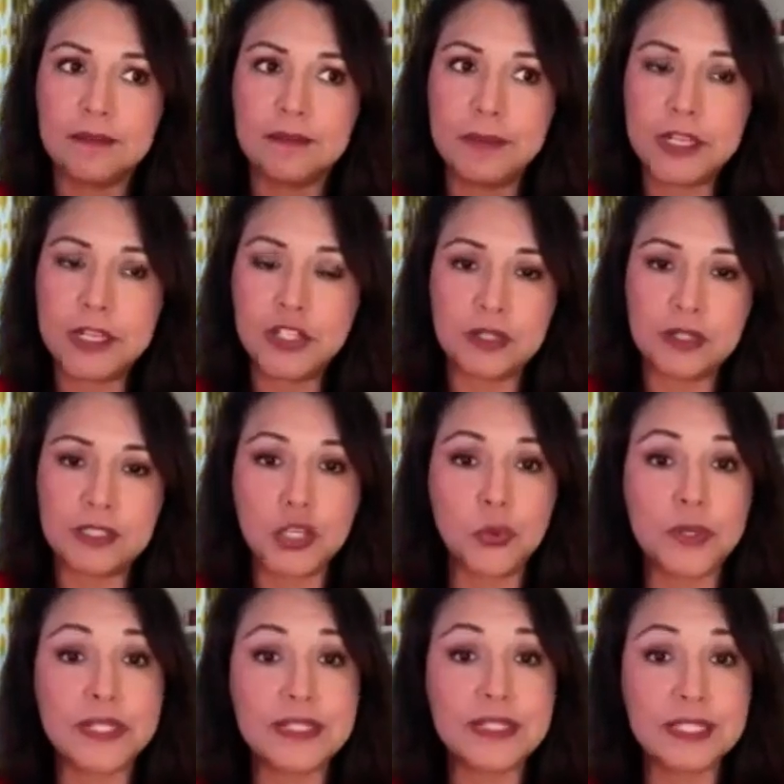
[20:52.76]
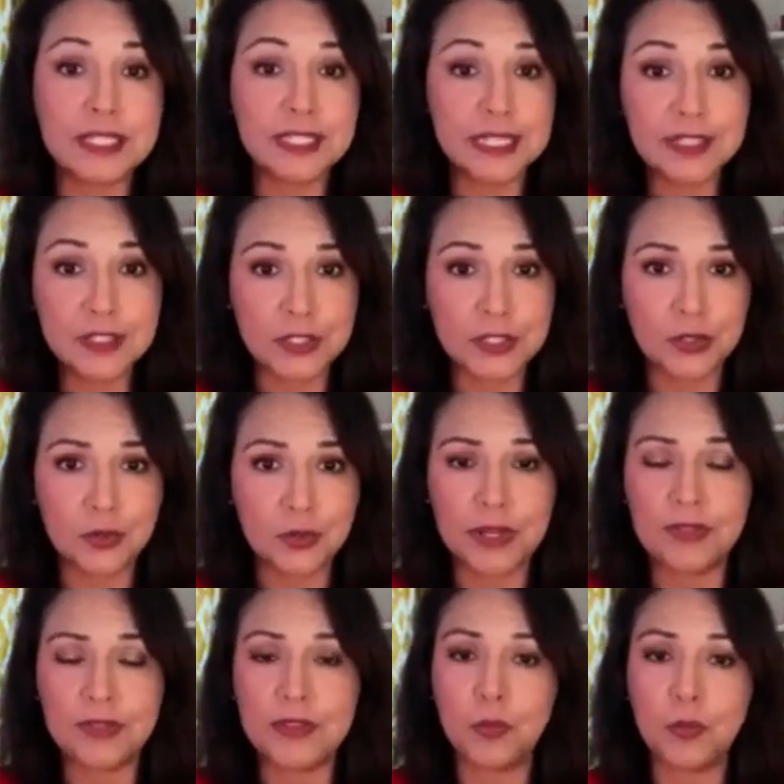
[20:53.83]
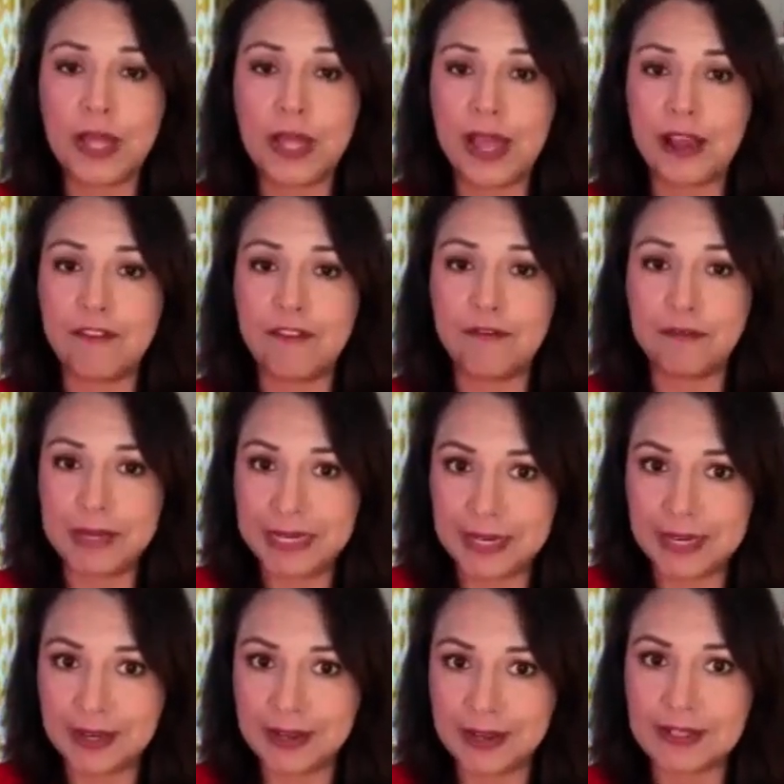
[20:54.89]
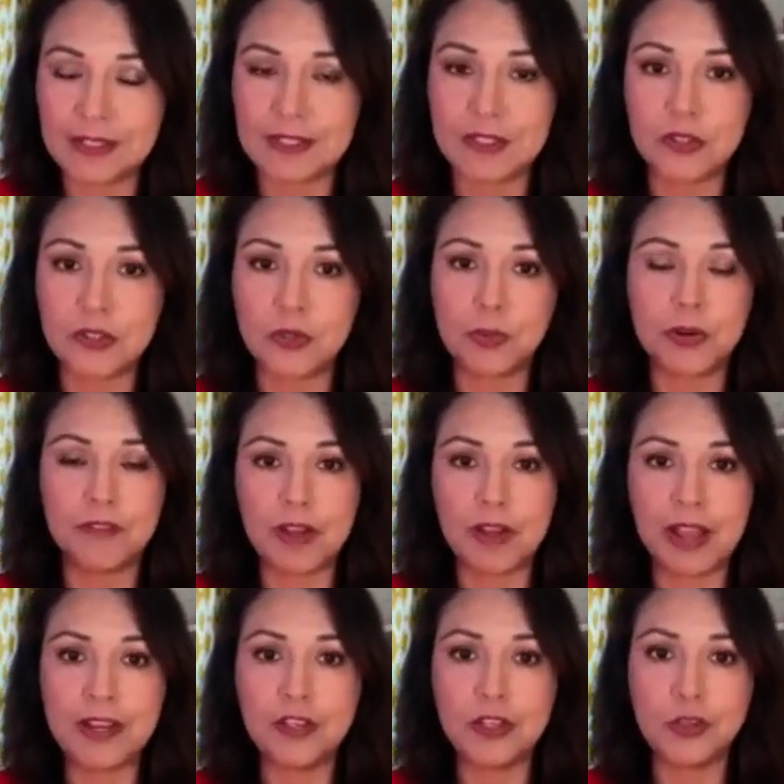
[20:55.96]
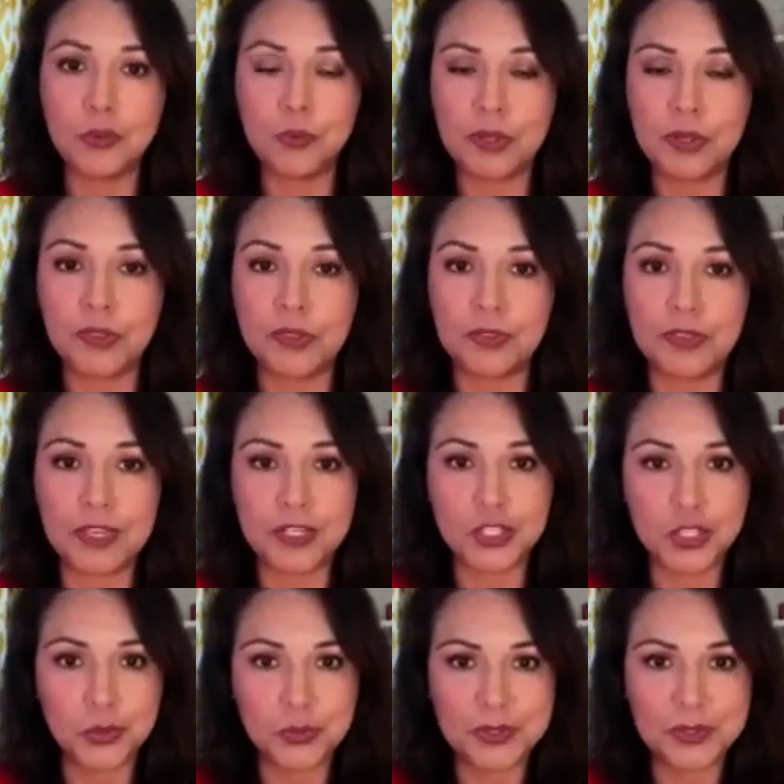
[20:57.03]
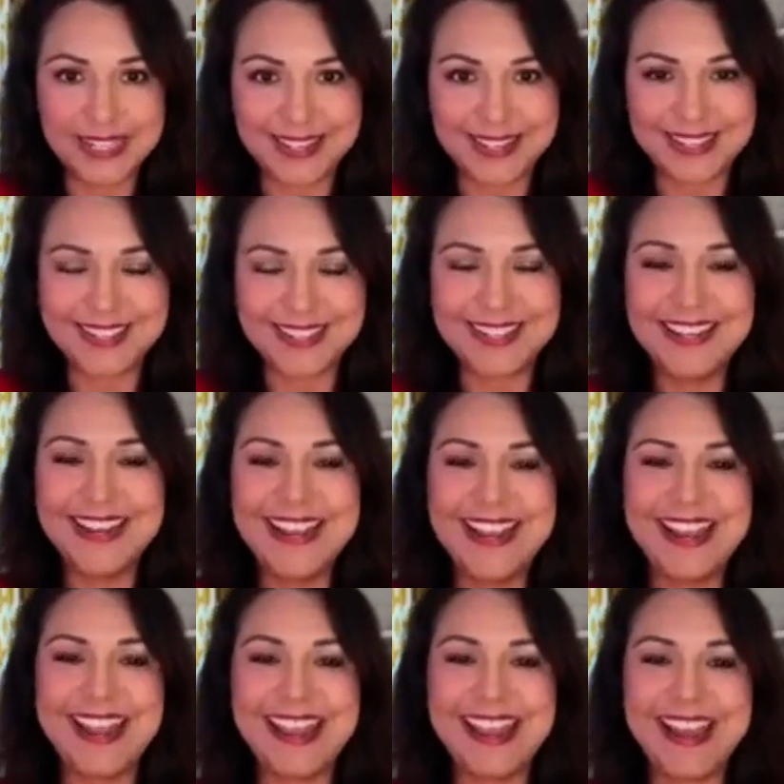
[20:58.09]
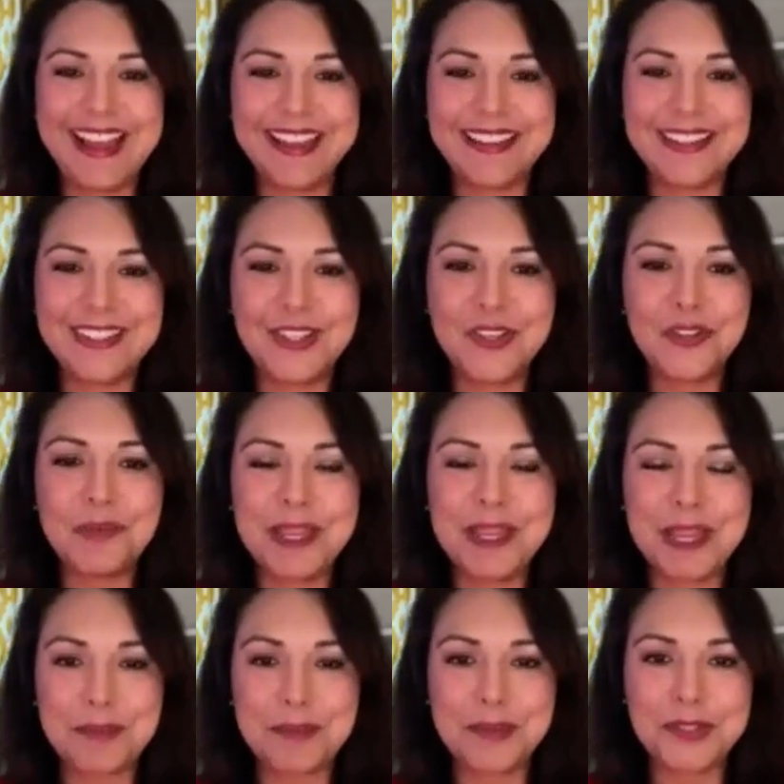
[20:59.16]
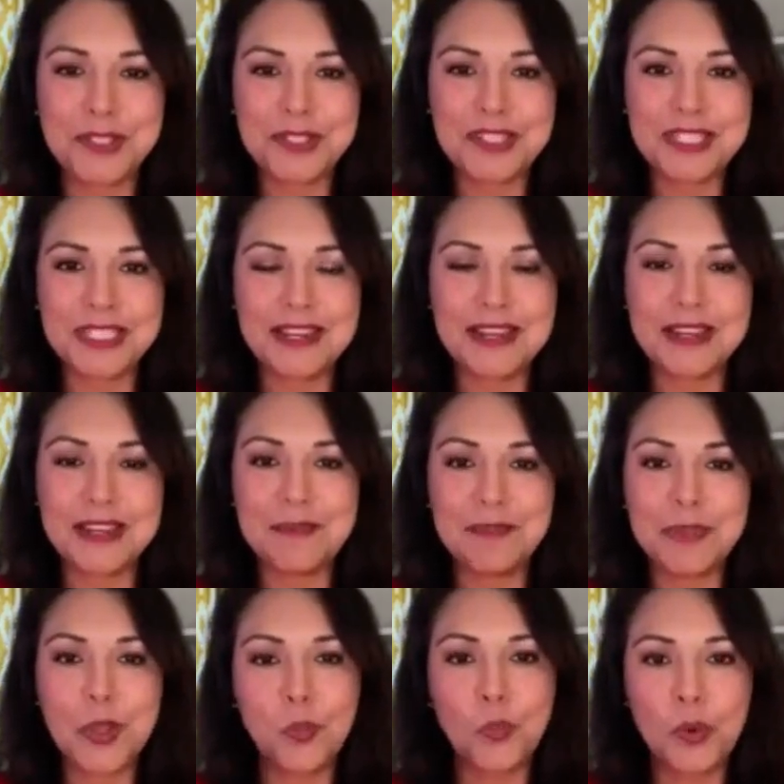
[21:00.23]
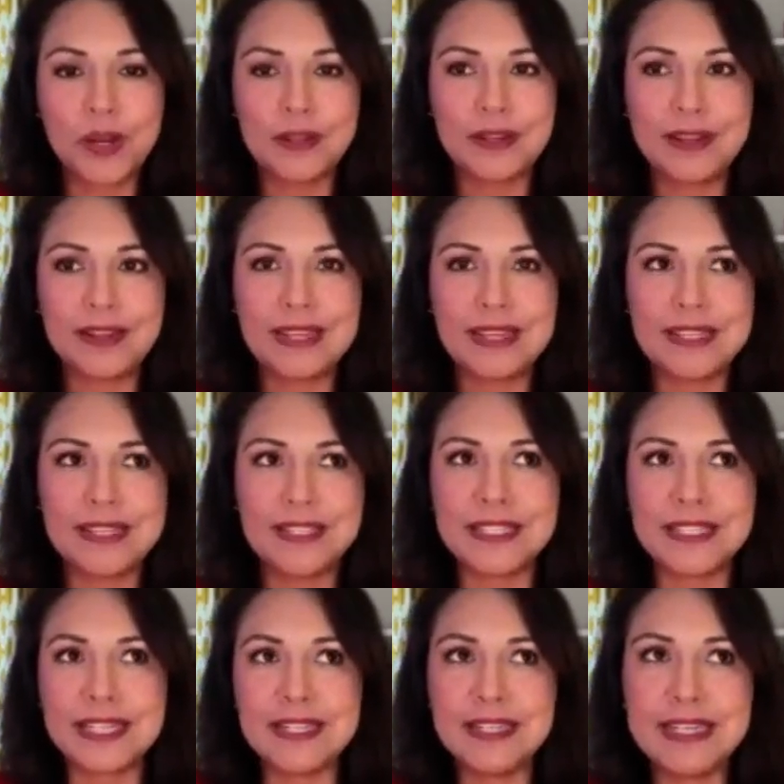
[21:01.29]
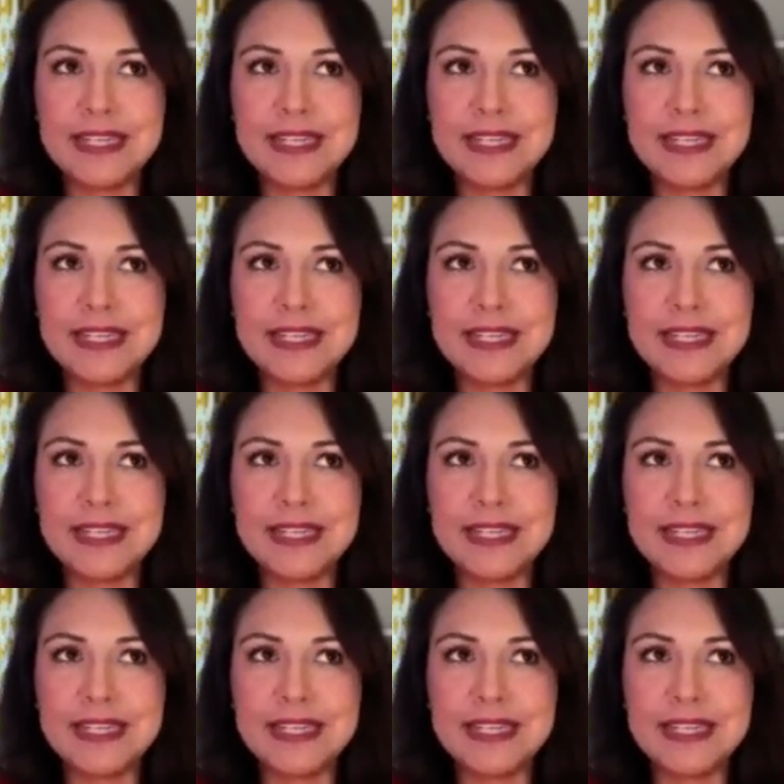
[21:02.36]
budget that you can stick to and that will have meaning and still provide you with the things you need. And you'll be able to see what is a